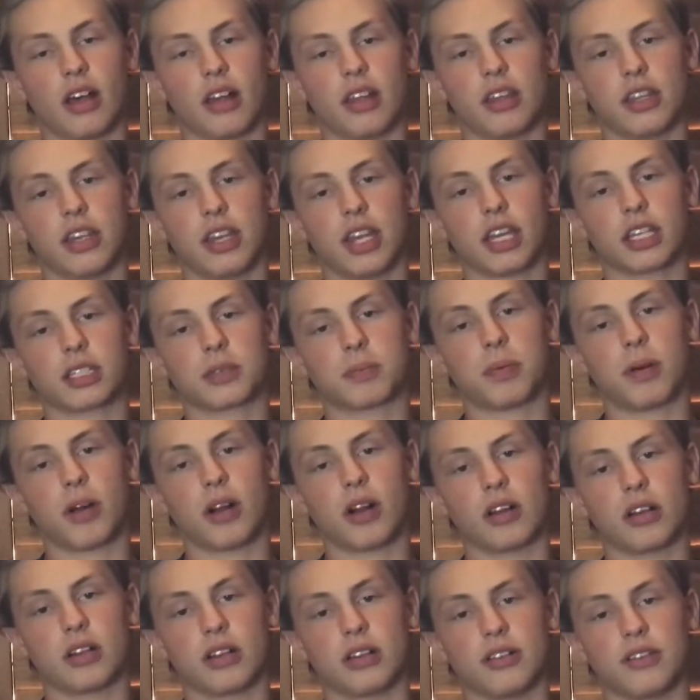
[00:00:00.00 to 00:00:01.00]
The next
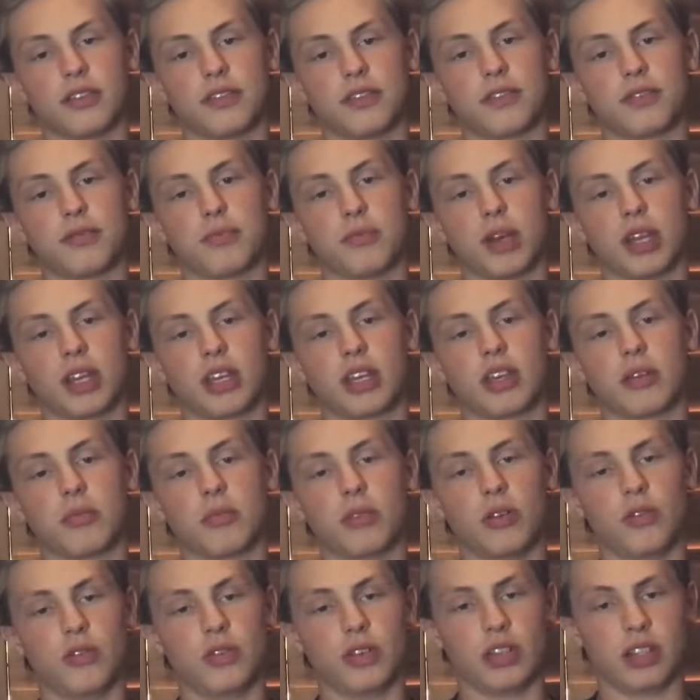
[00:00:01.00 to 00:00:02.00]
part of making
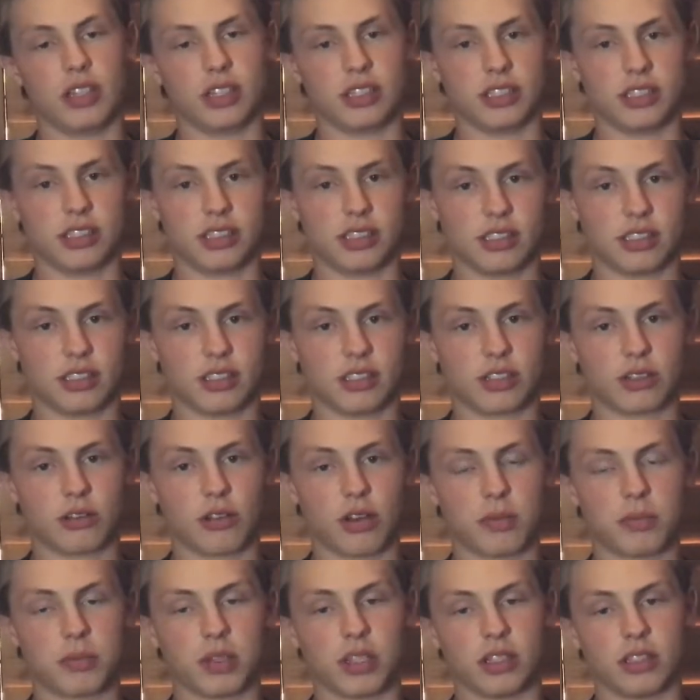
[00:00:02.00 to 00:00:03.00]
a movie is
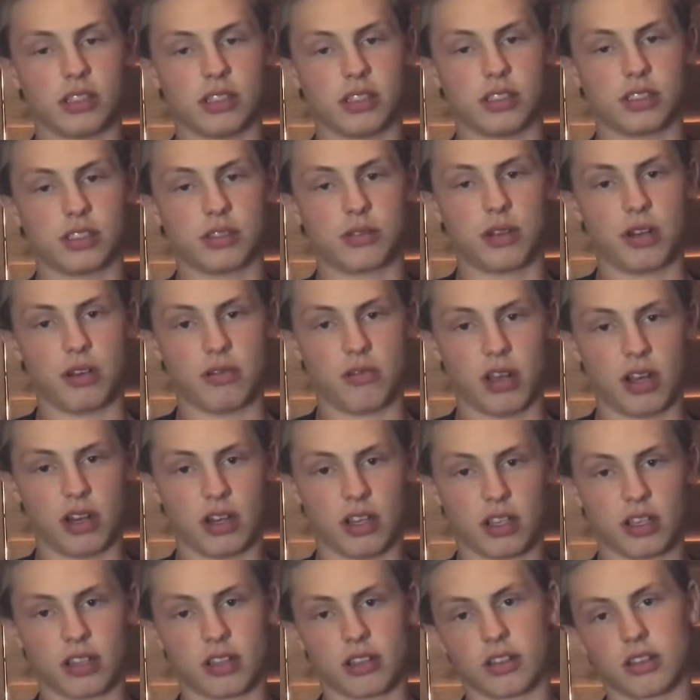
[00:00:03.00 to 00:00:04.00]
script and
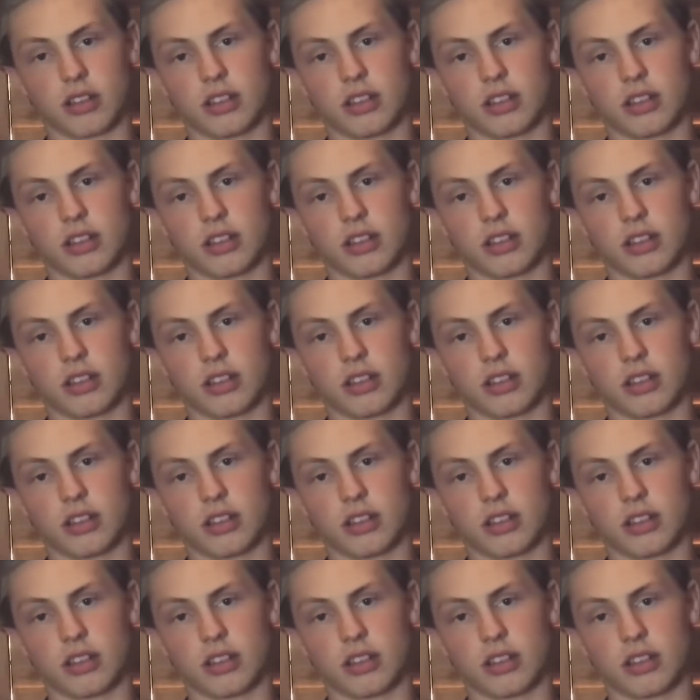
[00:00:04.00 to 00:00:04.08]
screenwriting.